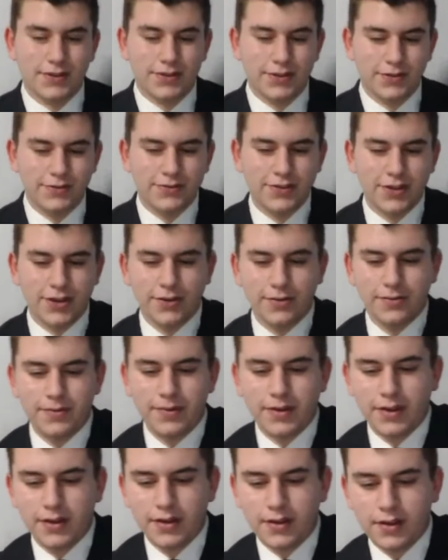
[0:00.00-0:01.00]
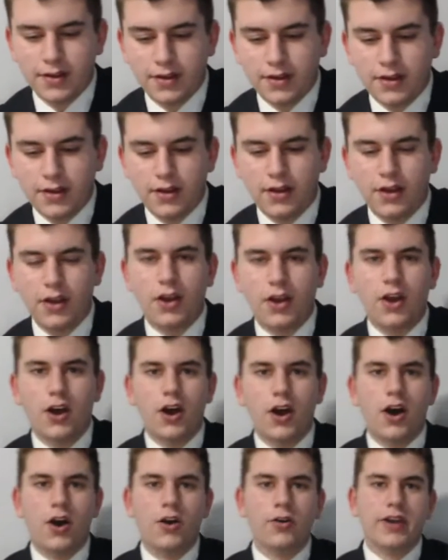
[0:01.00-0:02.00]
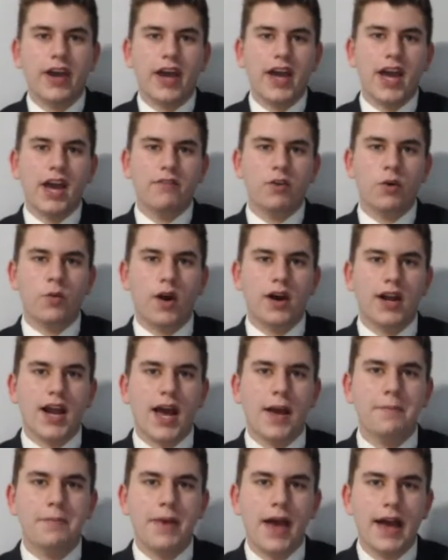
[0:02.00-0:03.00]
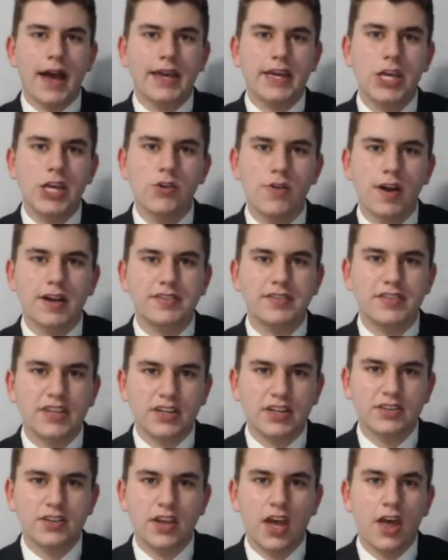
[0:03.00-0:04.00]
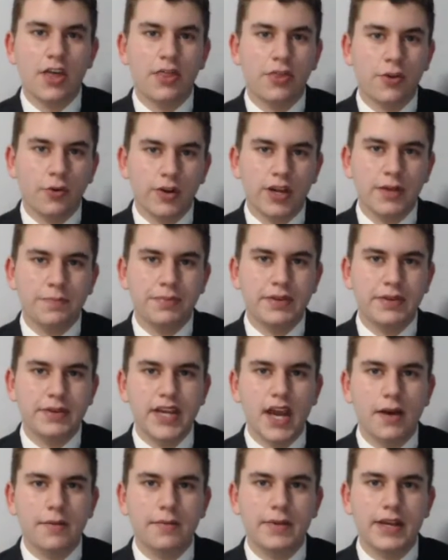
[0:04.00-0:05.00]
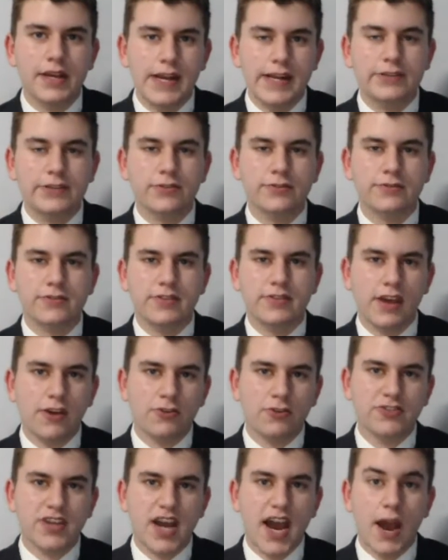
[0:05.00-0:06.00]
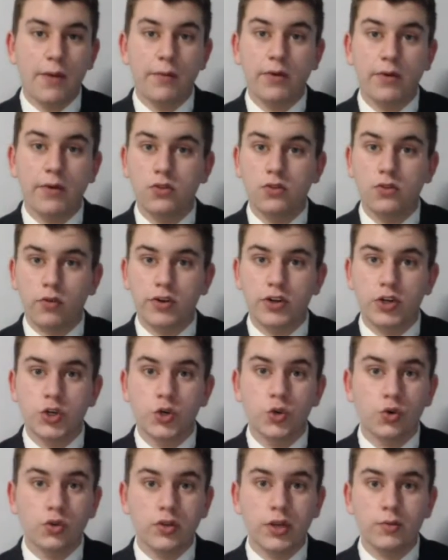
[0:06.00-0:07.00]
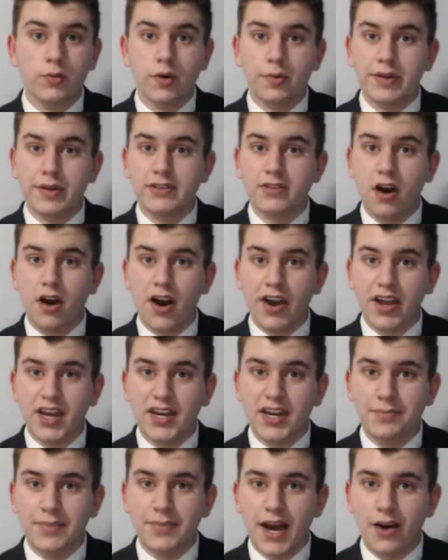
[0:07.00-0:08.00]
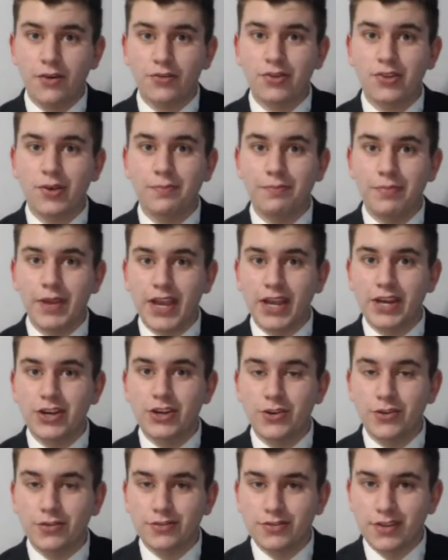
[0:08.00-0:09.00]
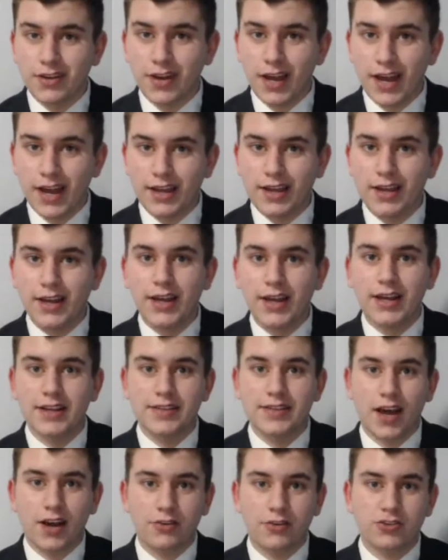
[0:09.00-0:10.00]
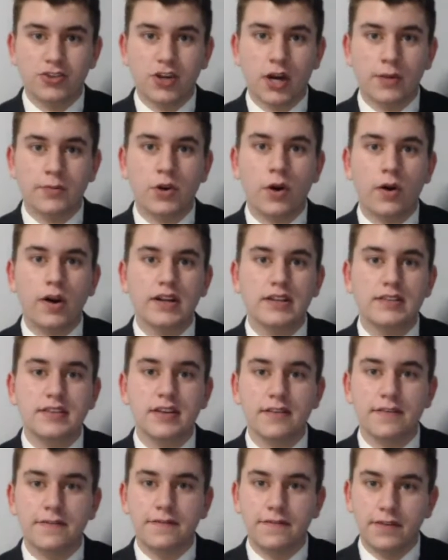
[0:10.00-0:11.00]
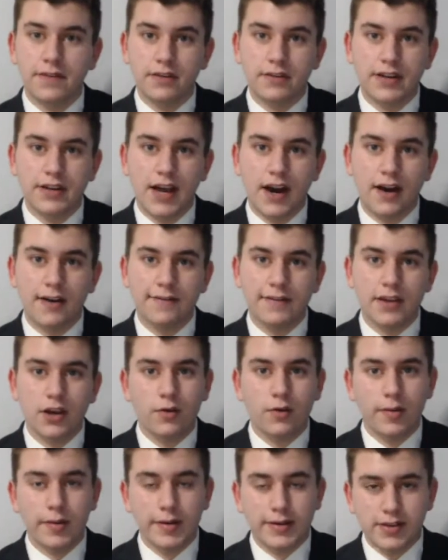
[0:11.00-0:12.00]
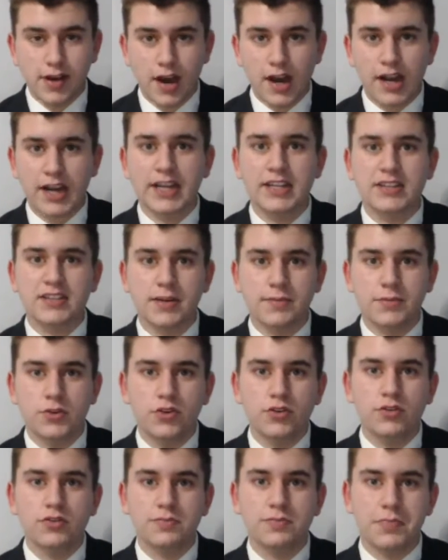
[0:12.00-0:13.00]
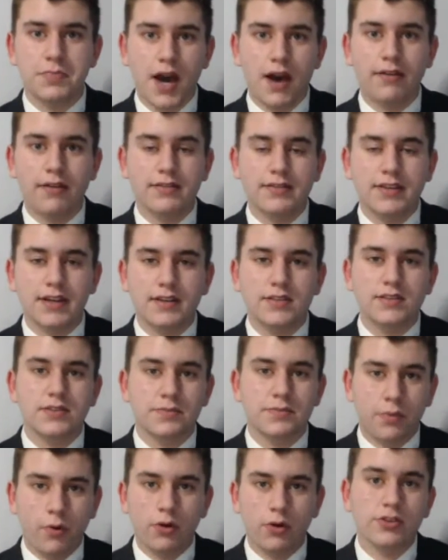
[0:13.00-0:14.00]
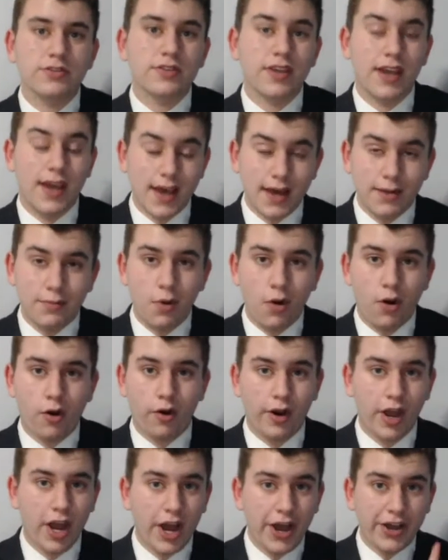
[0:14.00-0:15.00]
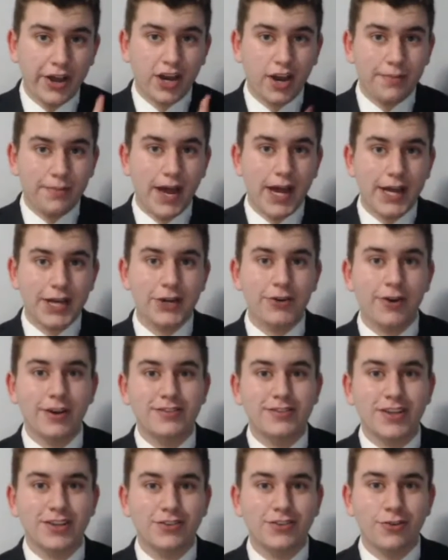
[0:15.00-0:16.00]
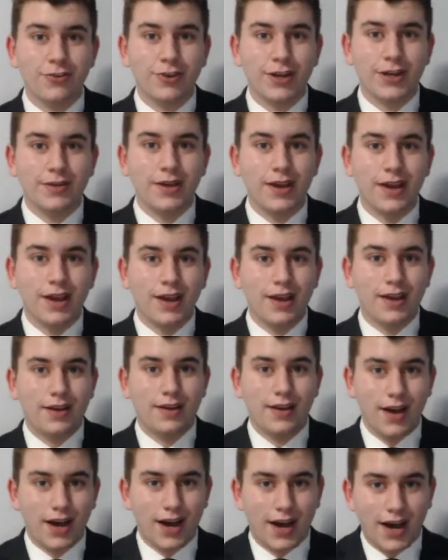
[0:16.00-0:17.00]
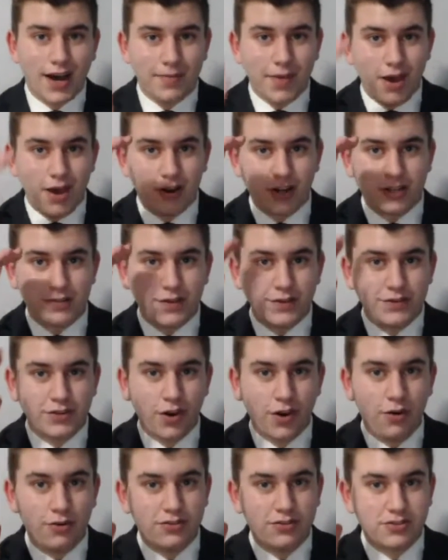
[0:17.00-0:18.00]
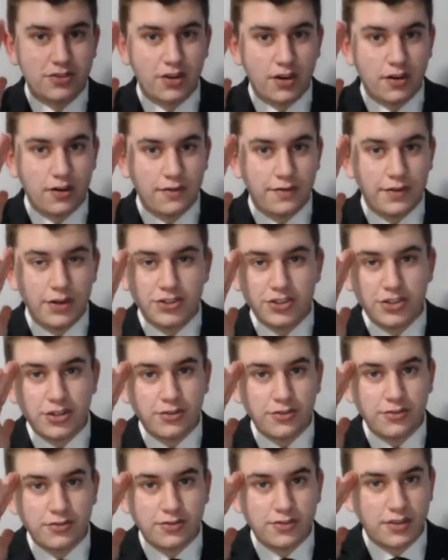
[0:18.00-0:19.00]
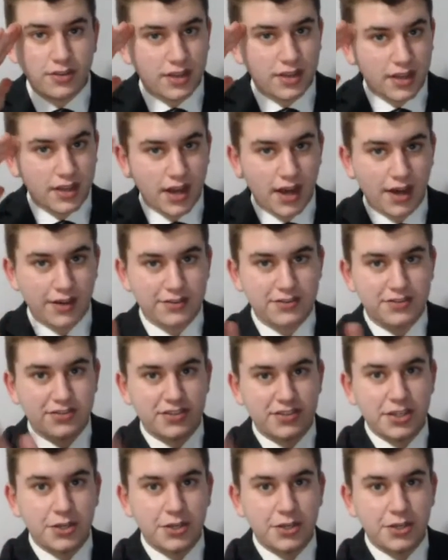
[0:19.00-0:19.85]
You too. Okay, everyone, I'm back here at 6:30 p.m. Eastern Standard Time with Lauren Cooley. We'll be talking about the big news today. Donald Trump going to Philadelphia. We'll be talking some news, politics, sports, and more. Come back here at 6:30. I'm Alex Feuzion, the host of Feuzion News. I'll see